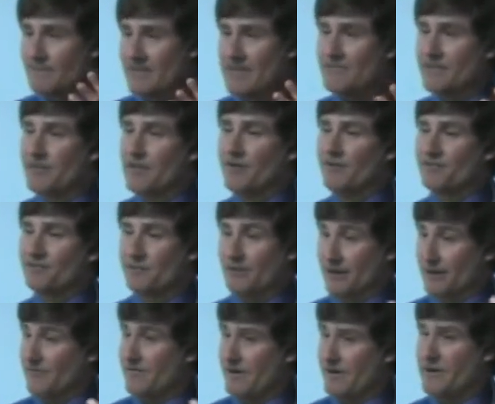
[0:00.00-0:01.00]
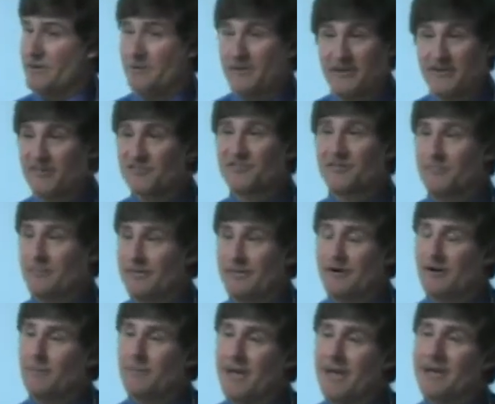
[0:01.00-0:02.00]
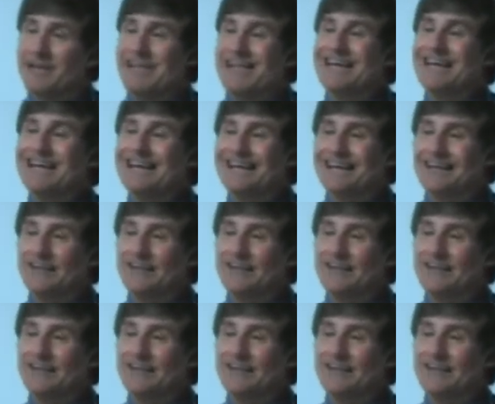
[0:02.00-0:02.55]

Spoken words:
even those that are very religious, and there are many,